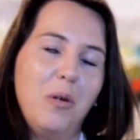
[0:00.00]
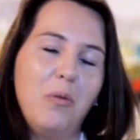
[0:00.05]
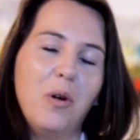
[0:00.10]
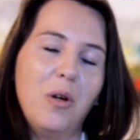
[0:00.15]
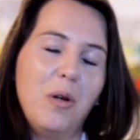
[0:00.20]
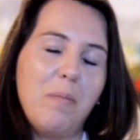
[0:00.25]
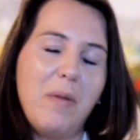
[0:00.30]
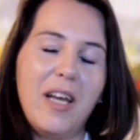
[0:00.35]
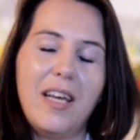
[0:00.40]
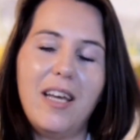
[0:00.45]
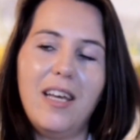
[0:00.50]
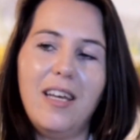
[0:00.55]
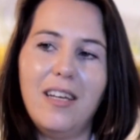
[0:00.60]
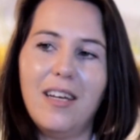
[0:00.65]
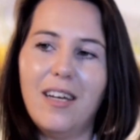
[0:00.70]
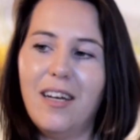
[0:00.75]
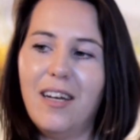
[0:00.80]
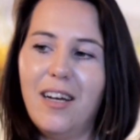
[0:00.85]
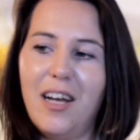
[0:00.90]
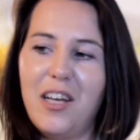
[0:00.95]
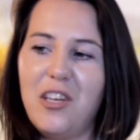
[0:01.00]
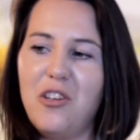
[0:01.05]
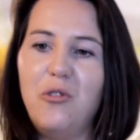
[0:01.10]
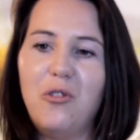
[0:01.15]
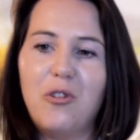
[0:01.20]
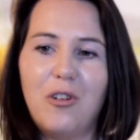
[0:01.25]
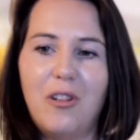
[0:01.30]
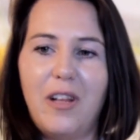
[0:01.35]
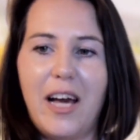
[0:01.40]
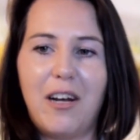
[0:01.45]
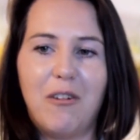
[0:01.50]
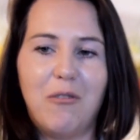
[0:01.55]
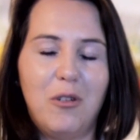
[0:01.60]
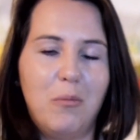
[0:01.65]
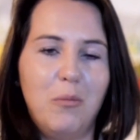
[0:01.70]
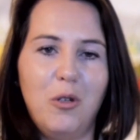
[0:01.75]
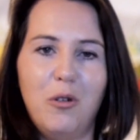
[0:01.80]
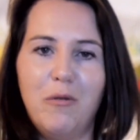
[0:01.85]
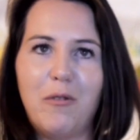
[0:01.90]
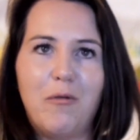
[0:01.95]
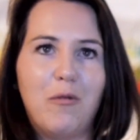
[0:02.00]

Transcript: weren't making a unilateral move.